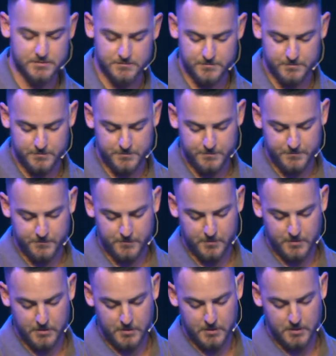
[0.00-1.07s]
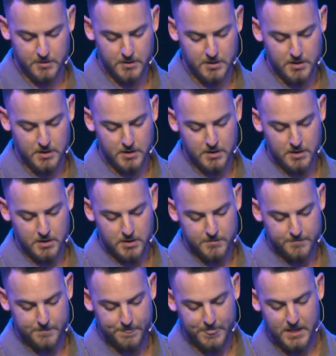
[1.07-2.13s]
Y puede que sea necesario separarte de
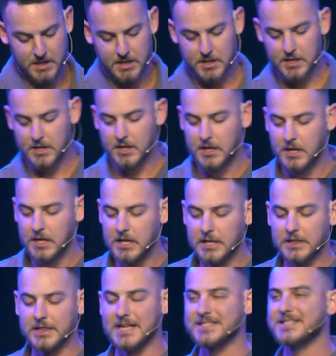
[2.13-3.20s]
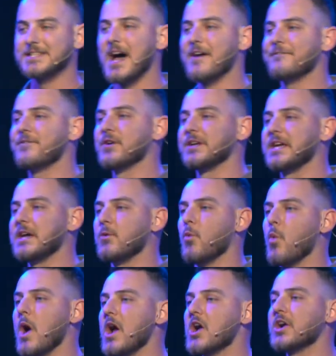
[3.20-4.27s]
algunas cosas. Let's not forget
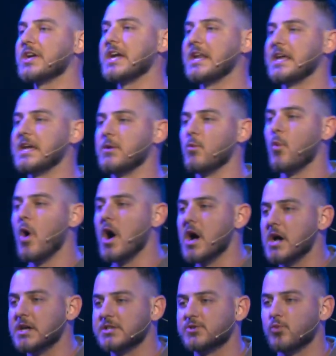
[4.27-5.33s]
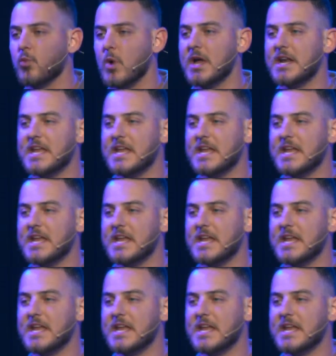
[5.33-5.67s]
where Gideon was when